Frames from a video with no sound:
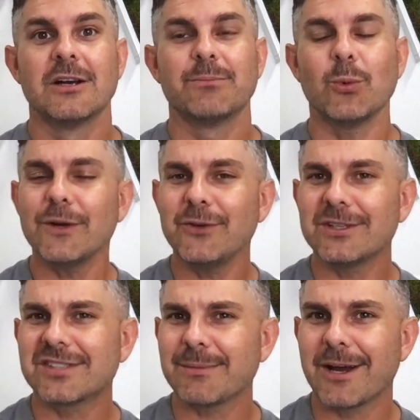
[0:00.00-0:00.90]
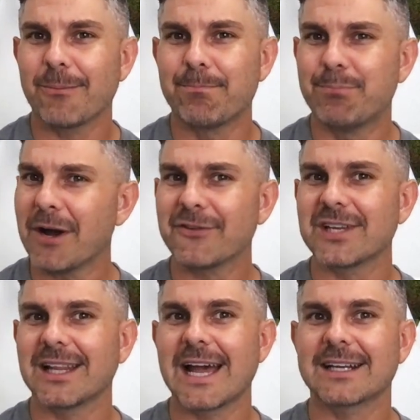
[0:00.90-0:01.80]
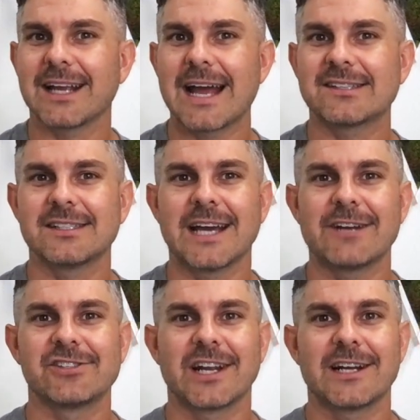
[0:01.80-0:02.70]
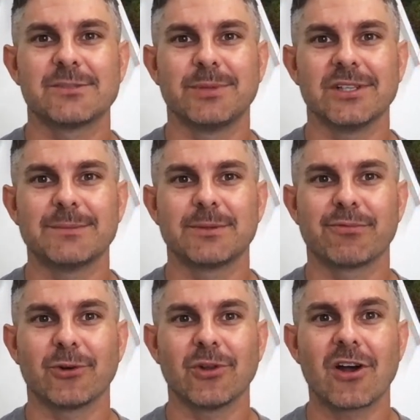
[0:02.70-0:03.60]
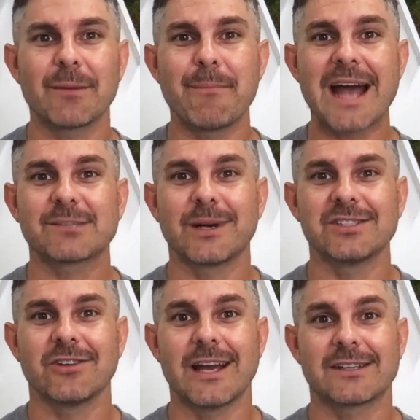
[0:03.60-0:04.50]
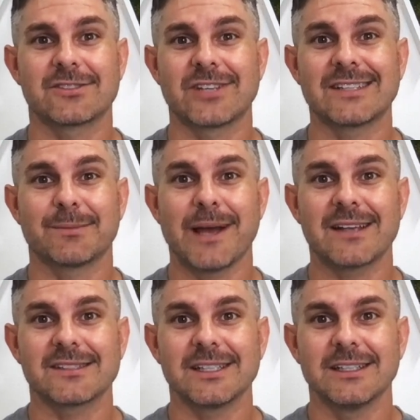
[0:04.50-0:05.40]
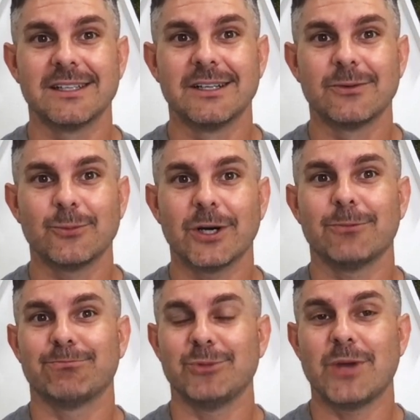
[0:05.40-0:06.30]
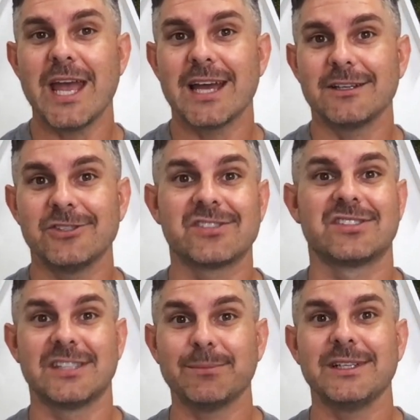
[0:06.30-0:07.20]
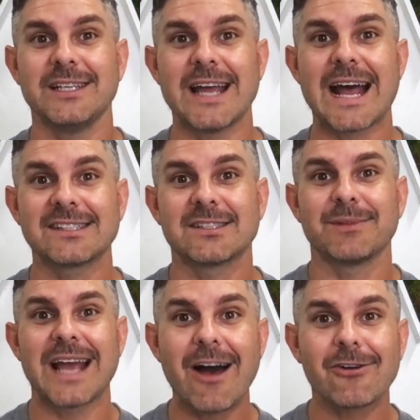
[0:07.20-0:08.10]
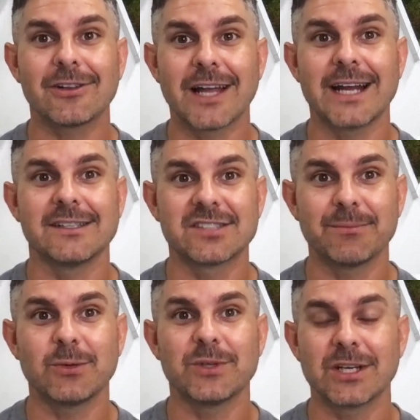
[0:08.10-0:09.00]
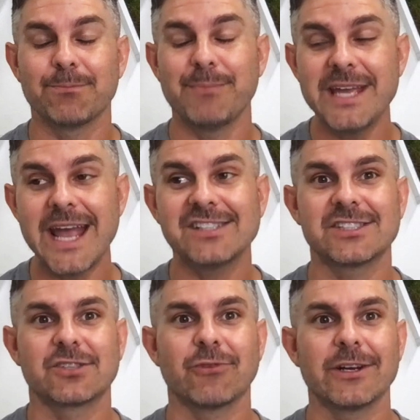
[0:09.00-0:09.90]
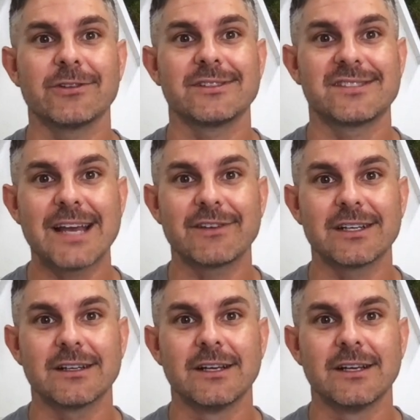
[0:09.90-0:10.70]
But what if you could somehow buffer that lactic acid and hydrogen ions buildup to prolong and maximize your exercise capacity? Well, you can't. You just simply need to add something alkaline, something with a pH that's greater than seven.